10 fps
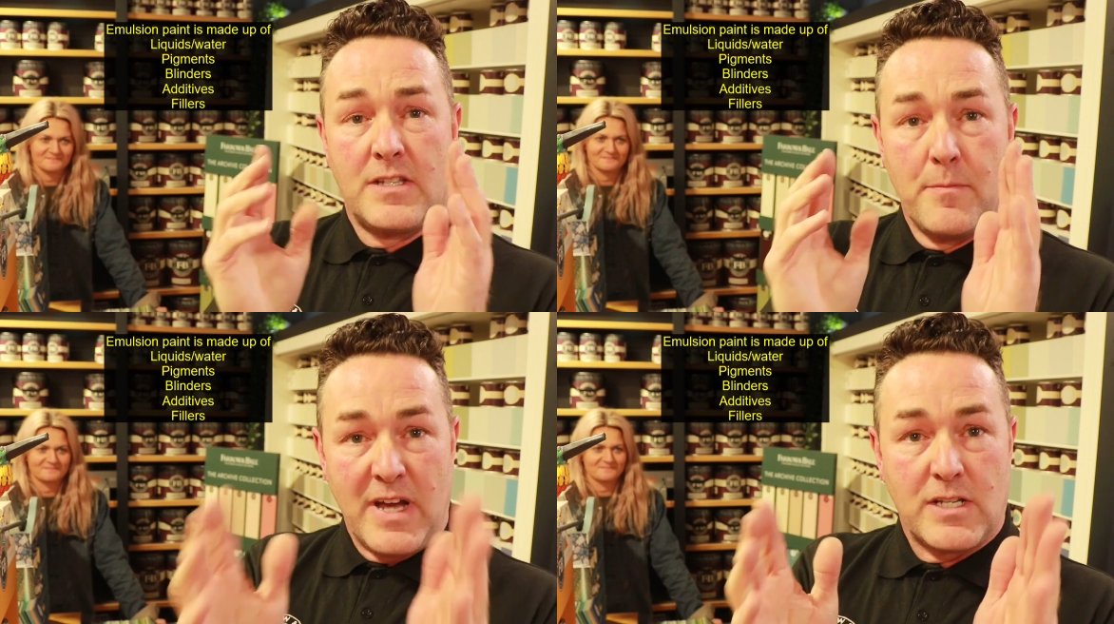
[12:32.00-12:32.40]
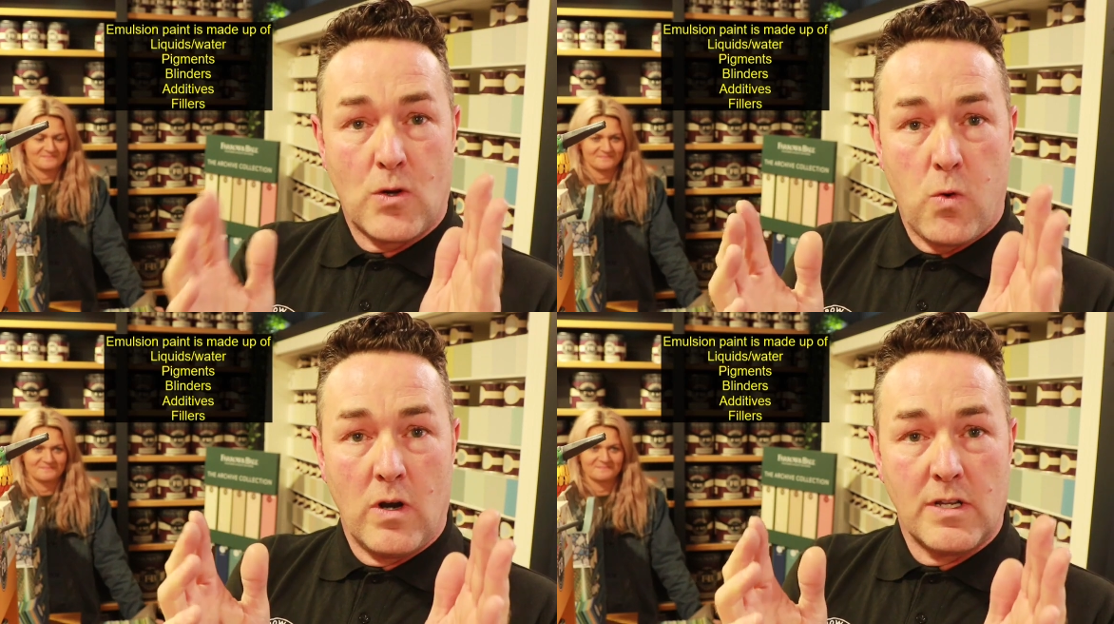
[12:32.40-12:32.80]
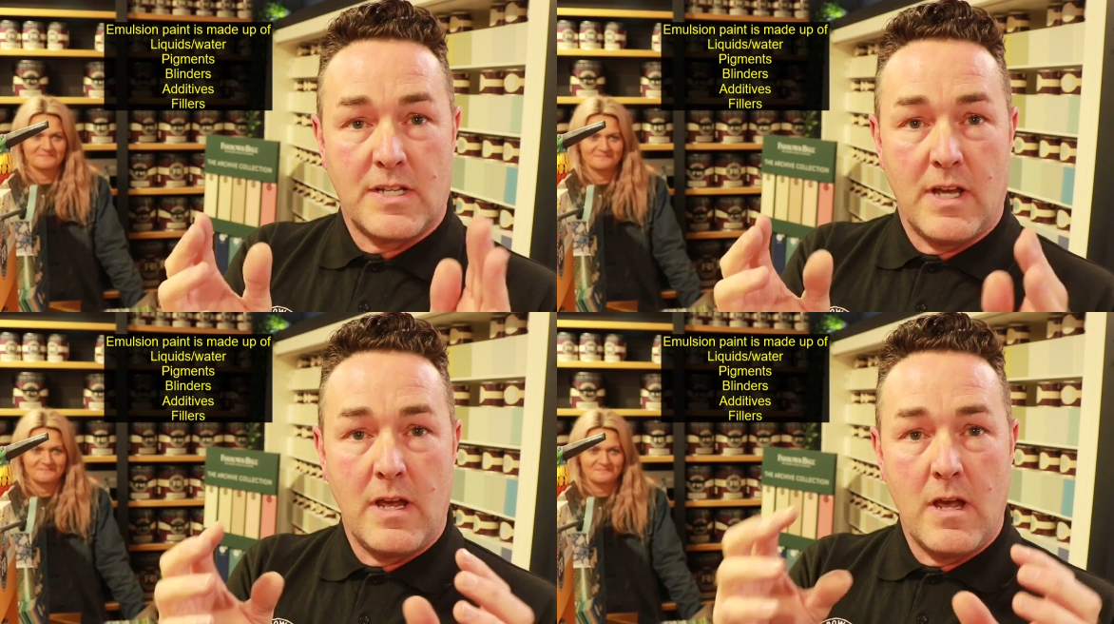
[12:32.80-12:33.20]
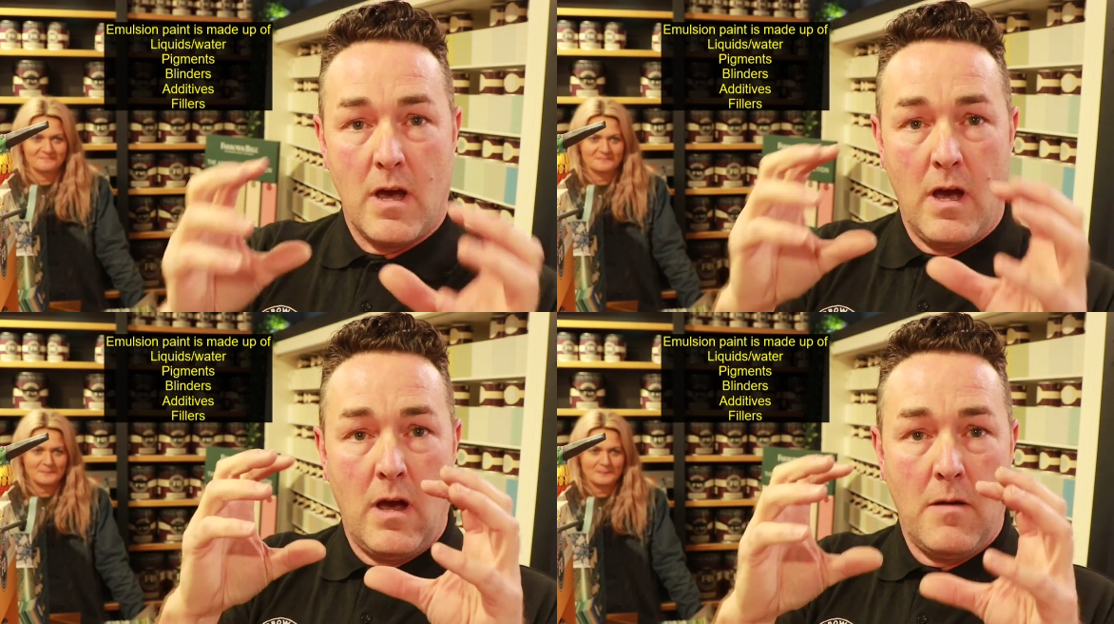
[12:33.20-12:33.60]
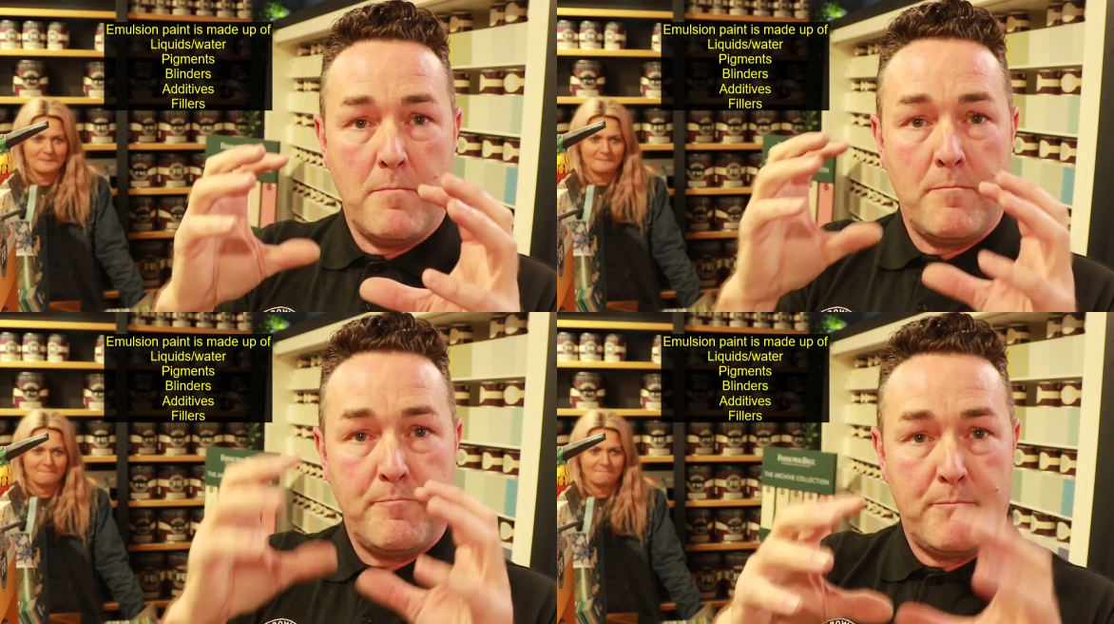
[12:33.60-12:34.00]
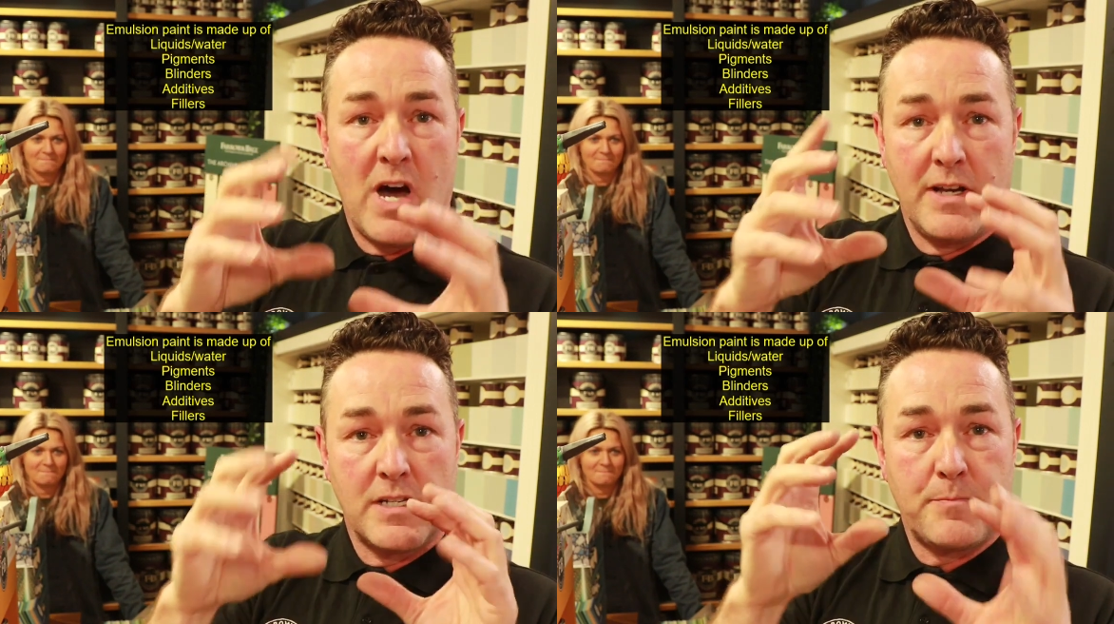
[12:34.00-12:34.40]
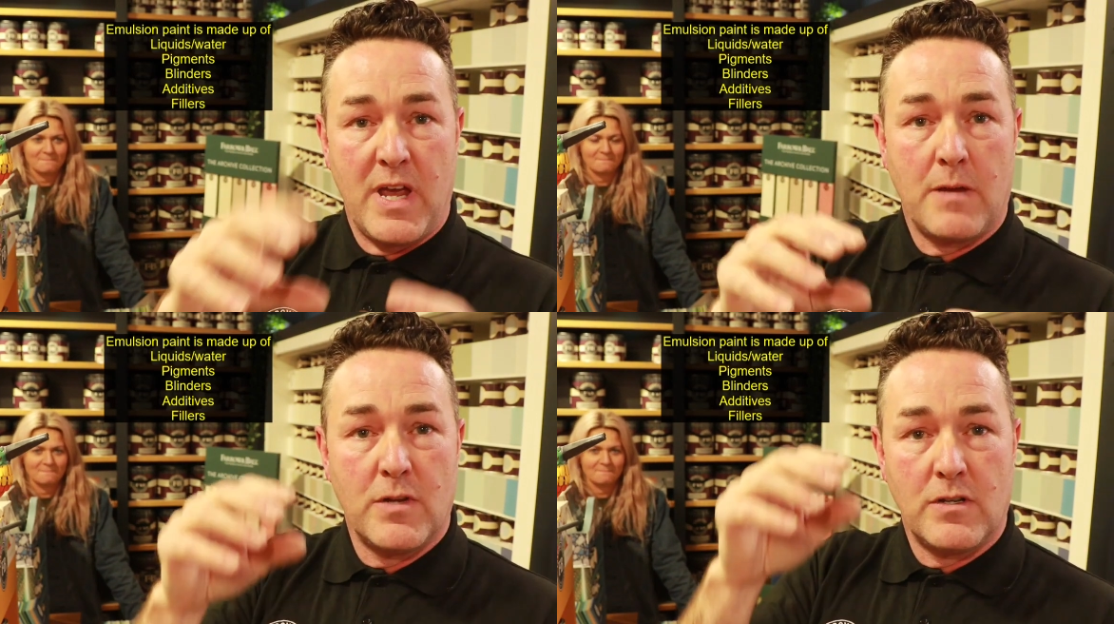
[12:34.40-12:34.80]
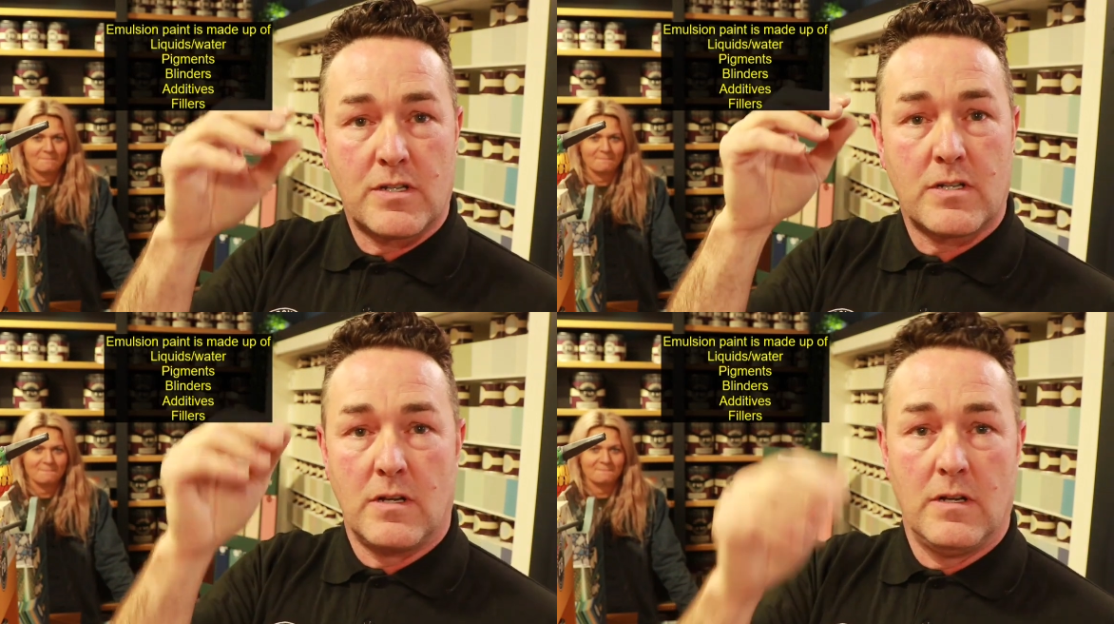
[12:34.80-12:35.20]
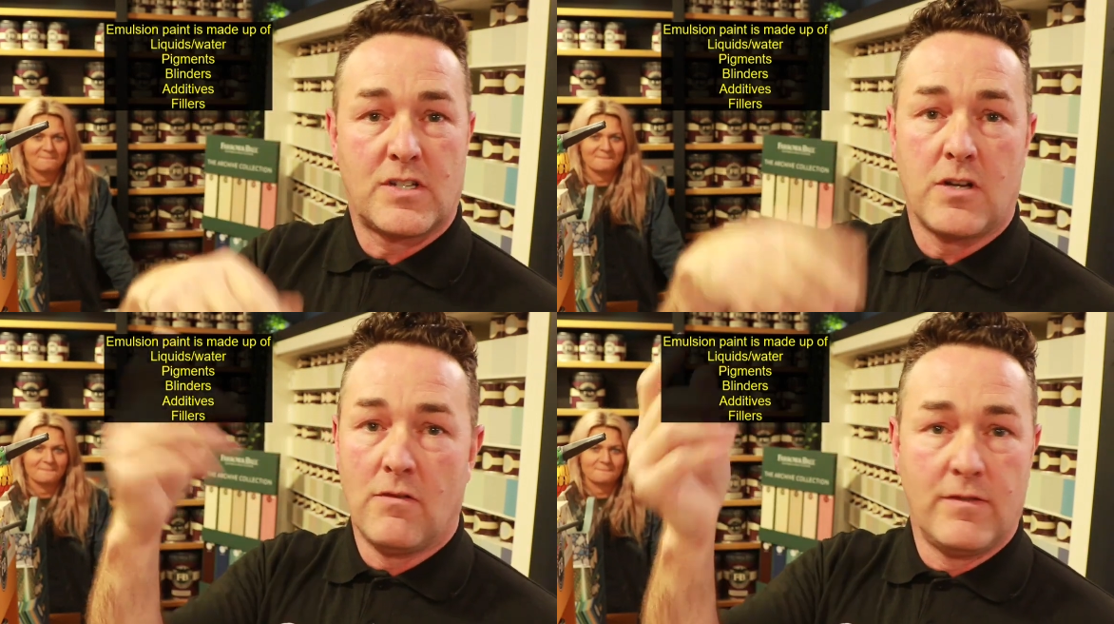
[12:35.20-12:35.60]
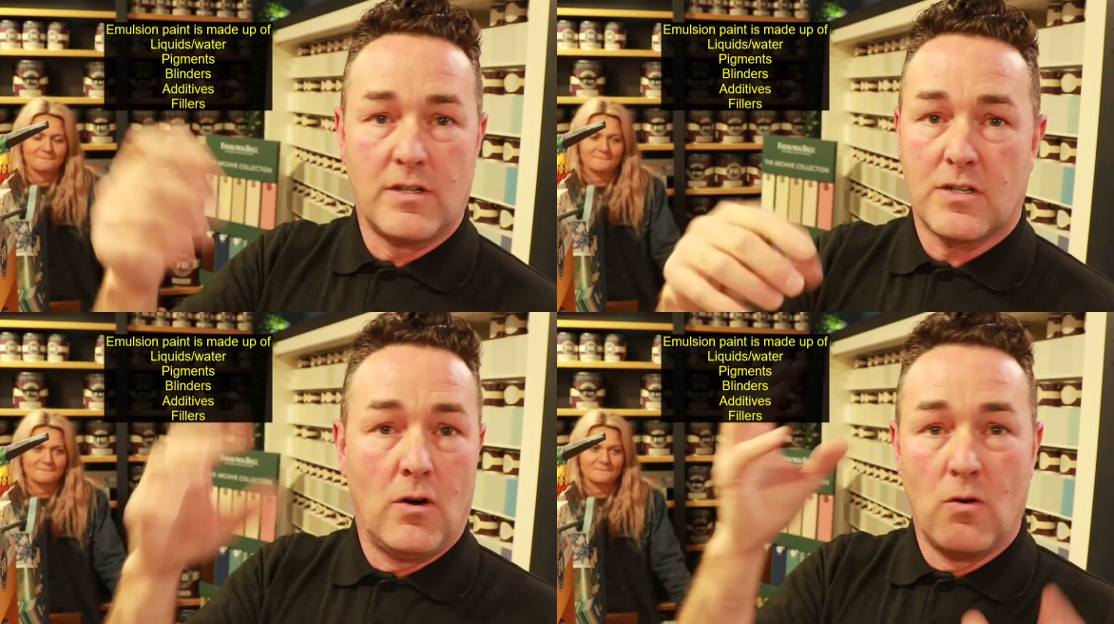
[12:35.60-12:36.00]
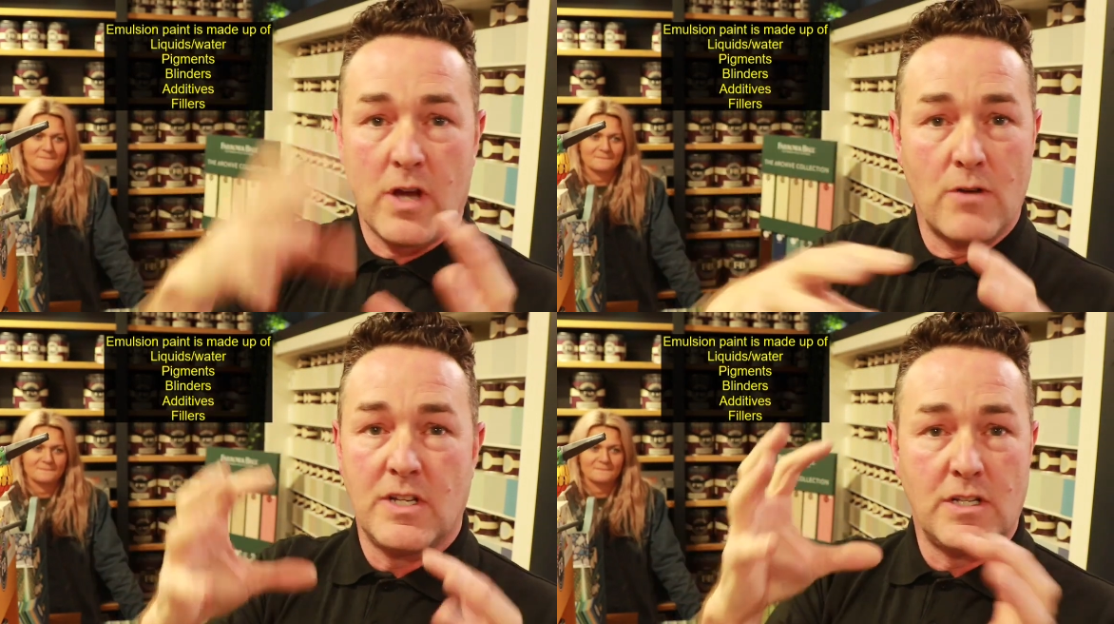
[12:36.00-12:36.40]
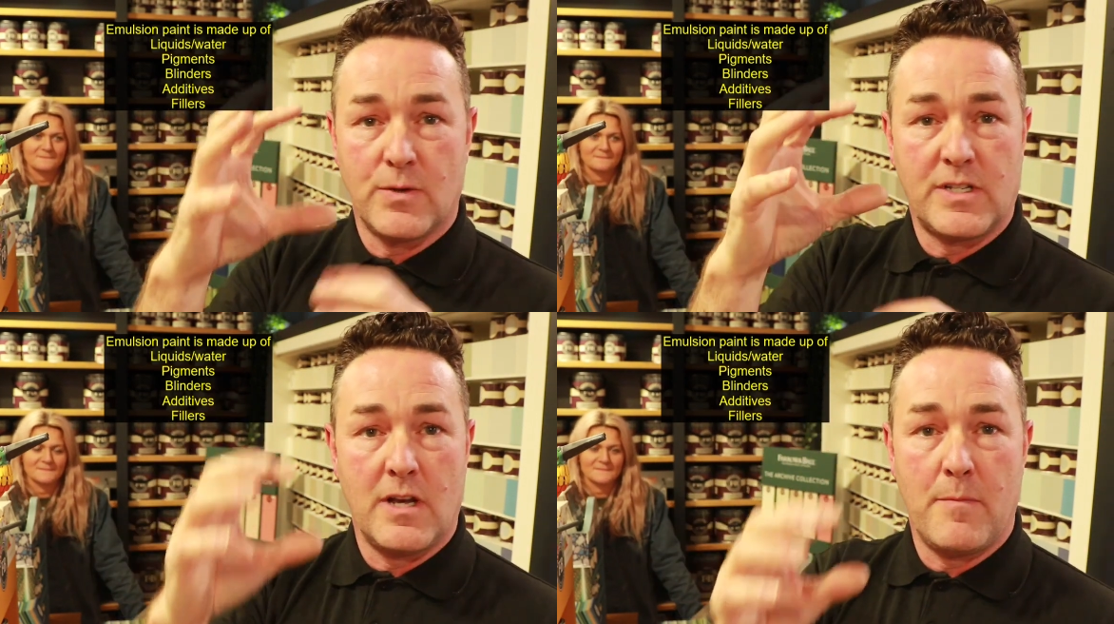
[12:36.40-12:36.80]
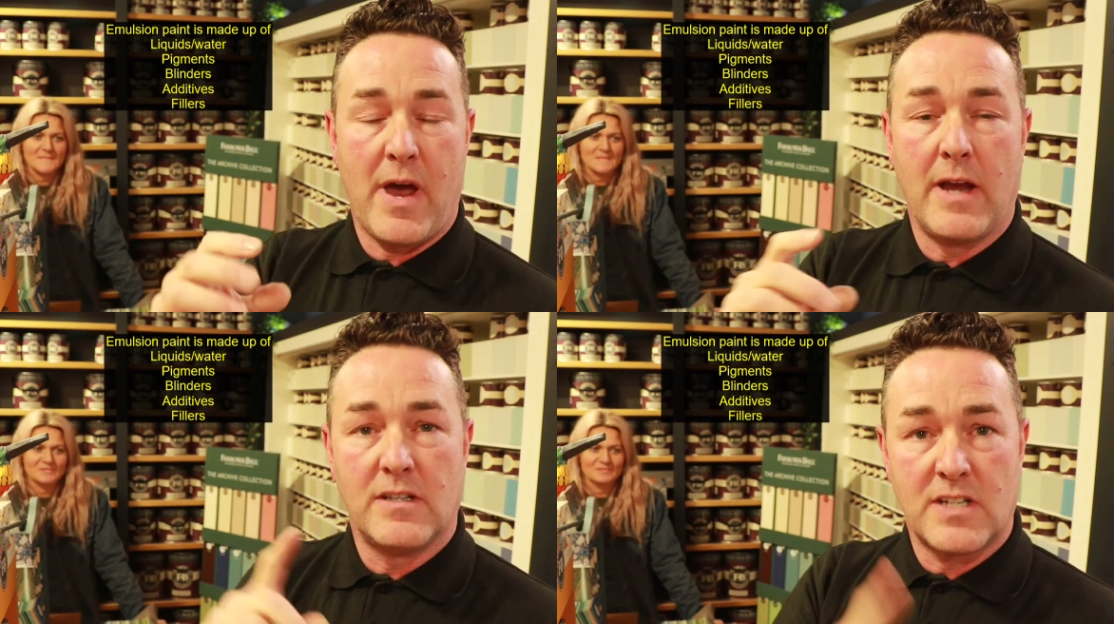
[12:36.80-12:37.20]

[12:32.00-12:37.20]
Speaker 1: the better quality um, binders, pigments, solvents, all goes into a tin of paint.